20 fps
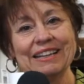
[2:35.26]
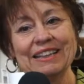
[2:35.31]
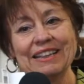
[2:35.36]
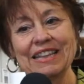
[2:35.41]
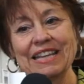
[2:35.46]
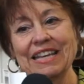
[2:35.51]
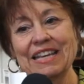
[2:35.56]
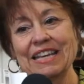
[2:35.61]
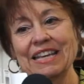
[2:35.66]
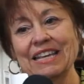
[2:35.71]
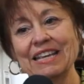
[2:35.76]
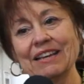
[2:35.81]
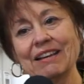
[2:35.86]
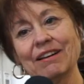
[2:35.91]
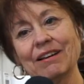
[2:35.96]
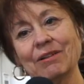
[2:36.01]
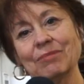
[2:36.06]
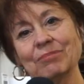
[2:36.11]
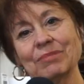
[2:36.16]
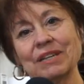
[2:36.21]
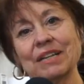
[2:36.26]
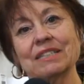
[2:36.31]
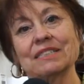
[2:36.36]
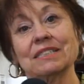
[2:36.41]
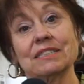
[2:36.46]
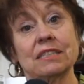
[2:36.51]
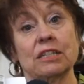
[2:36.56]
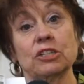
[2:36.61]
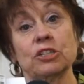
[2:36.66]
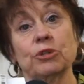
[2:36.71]
the um,
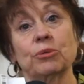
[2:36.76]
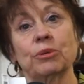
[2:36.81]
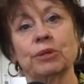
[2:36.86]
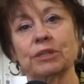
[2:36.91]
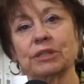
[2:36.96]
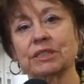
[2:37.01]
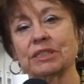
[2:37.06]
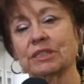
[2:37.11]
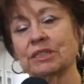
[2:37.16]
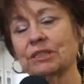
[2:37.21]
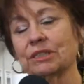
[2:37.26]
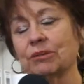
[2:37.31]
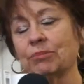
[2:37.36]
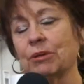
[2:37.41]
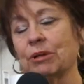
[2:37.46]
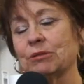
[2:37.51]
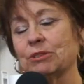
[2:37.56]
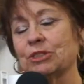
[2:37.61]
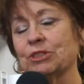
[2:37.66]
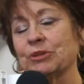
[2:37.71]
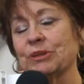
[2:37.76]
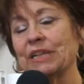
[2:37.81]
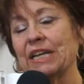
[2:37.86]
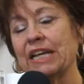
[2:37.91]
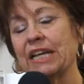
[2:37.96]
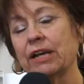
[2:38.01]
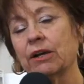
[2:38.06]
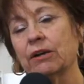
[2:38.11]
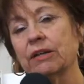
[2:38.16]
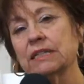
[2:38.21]
guns that you were supposed to
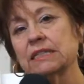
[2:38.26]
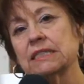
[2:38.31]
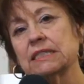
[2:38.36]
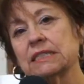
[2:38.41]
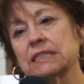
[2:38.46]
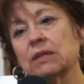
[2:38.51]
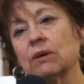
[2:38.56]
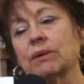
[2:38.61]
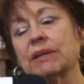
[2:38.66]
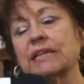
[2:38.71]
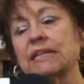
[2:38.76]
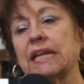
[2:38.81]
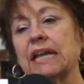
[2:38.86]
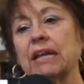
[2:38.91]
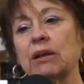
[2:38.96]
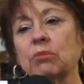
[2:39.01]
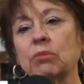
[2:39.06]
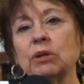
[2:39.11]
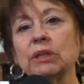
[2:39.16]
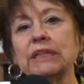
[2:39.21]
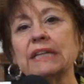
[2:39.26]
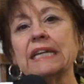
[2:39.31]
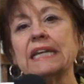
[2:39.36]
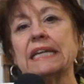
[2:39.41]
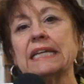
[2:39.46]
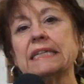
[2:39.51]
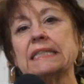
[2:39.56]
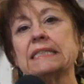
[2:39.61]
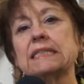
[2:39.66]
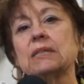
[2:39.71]
inherit. So it, it really
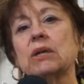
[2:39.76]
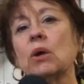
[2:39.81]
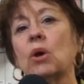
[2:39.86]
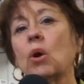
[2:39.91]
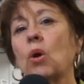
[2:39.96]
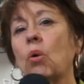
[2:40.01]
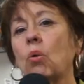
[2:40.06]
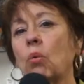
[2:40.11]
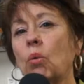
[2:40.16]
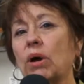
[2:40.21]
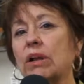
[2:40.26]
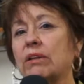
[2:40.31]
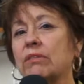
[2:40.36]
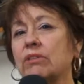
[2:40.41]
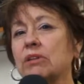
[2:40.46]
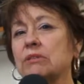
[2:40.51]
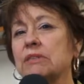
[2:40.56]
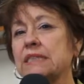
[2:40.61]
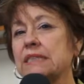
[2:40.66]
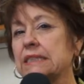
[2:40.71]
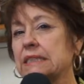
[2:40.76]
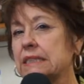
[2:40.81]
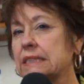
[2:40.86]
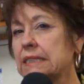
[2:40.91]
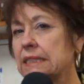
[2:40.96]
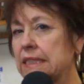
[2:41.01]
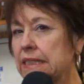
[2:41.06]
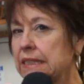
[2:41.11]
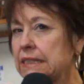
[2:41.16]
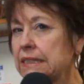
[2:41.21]
is one of those
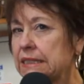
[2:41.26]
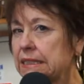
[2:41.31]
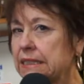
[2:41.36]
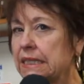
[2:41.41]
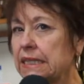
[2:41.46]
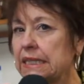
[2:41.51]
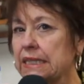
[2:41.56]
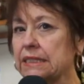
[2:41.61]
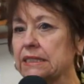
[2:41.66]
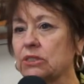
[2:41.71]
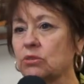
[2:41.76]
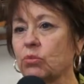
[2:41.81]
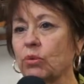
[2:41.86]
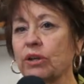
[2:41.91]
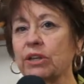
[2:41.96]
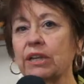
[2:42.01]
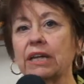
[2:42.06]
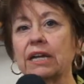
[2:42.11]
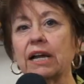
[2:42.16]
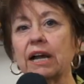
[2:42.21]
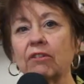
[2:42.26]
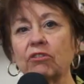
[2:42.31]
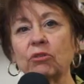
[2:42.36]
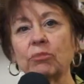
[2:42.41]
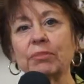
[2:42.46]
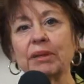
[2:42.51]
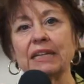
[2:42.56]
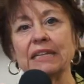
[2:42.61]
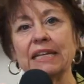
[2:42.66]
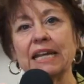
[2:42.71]
insidious things where the
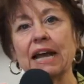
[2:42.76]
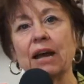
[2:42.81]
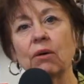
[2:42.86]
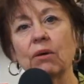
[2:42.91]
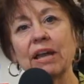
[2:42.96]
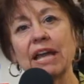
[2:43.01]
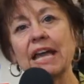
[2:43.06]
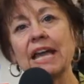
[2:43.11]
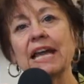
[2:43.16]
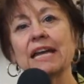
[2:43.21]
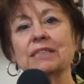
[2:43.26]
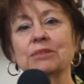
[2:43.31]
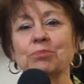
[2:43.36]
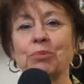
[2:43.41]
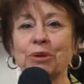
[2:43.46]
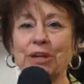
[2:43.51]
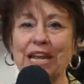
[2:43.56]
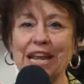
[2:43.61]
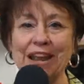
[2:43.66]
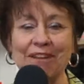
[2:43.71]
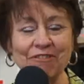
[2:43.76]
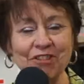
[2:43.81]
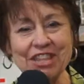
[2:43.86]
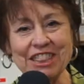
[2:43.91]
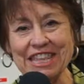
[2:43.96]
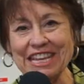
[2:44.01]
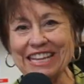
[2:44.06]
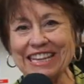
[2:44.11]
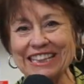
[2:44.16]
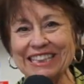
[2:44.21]
government now has put
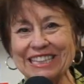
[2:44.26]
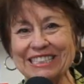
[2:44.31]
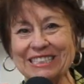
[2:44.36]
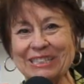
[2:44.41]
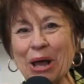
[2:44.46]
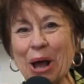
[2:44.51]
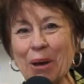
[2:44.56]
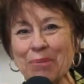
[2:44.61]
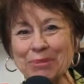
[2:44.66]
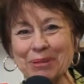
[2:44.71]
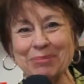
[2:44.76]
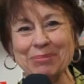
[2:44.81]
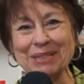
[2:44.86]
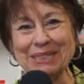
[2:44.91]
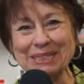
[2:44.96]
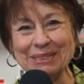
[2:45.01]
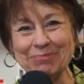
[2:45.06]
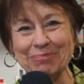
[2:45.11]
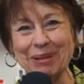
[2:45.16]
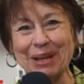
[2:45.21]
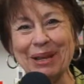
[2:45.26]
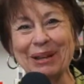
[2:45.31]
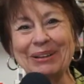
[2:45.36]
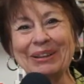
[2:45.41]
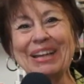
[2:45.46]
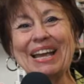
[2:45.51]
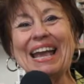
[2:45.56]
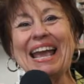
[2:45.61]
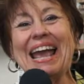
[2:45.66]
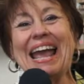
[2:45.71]
everything in this omnibus bill
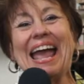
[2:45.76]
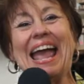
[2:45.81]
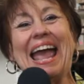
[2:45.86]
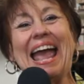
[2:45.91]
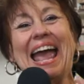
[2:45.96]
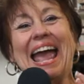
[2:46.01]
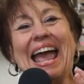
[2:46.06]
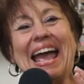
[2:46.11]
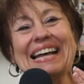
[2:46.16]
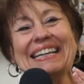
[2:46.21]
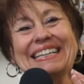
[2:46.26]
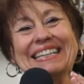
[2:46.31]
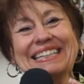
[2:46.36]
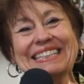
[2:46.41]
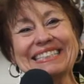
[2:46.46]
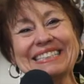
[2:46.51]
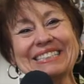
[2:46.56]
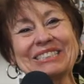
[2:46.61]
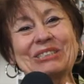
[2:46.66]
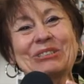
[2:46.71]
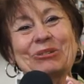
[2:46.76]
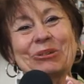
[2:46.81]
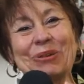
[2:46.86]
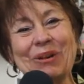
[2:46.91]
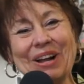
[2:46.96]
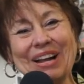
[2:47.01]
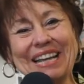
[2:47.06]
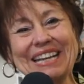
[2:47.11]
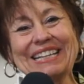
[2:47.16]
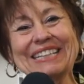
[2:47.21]
and is
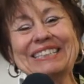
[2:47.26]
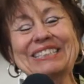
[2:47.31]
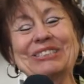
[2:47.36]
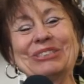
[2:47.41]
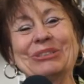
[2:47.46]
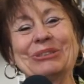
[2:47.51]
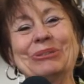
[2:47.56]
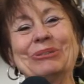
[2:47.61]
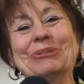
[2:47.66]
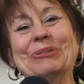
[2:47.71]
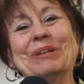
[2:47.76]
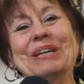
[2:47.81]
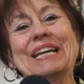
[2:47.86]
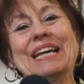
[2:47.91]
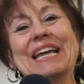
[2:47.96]
trying to